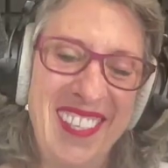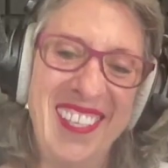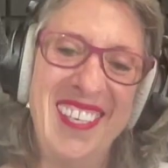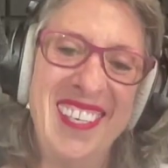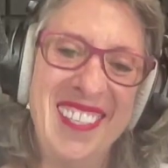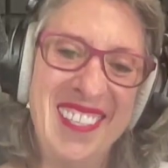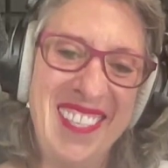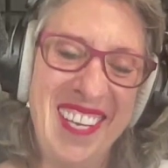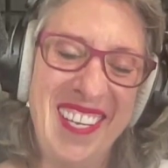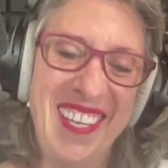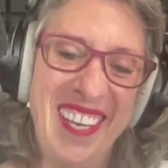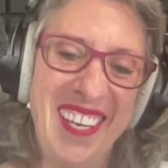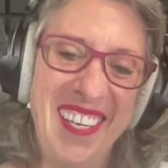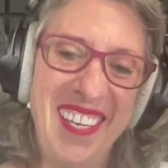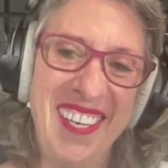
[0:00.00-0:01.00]
Yeah. Take
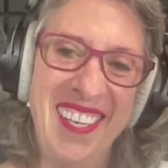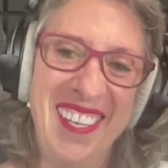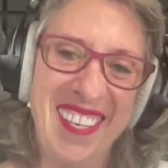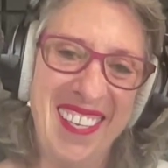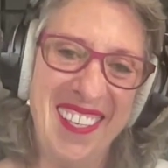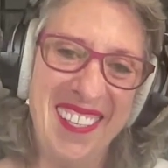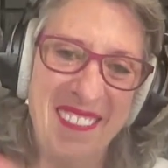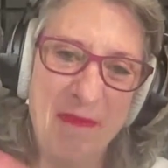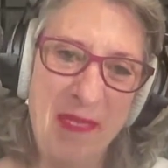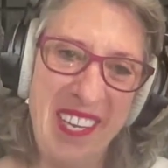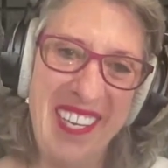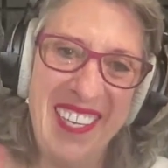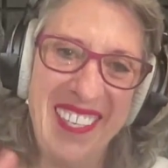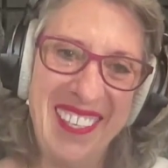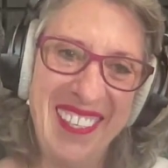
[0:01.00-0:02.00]
care.
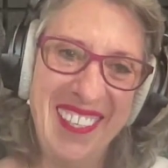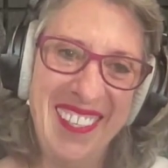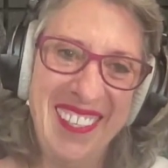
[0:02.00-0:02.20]
Bye.